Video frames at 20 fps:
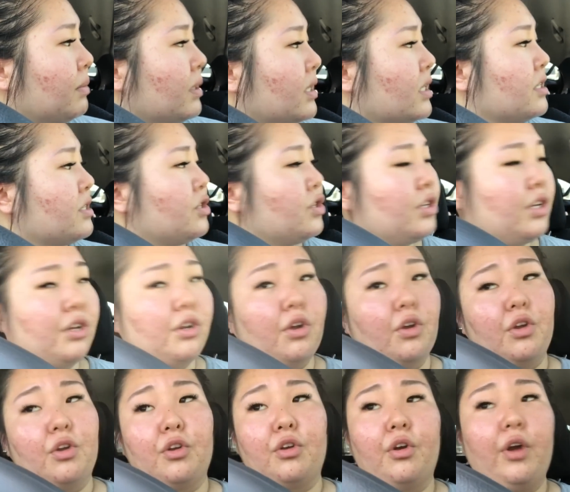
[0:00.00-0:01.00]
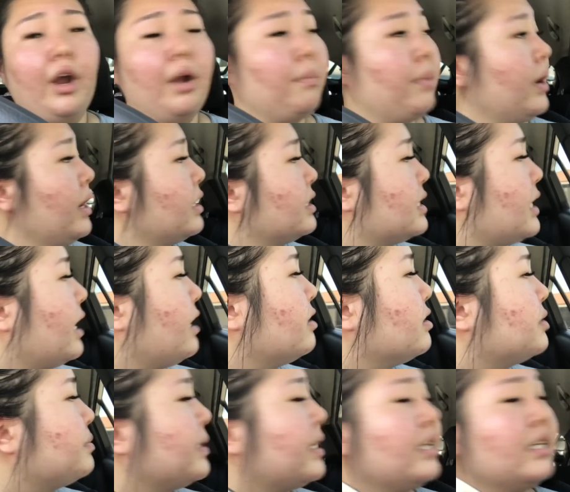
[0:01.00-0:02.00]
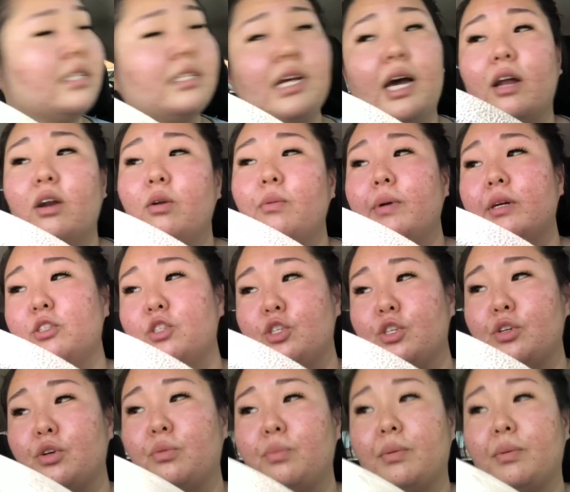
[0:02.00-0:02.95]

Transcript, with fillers: Because you need to go to your grandparents' house, because I don't know about you,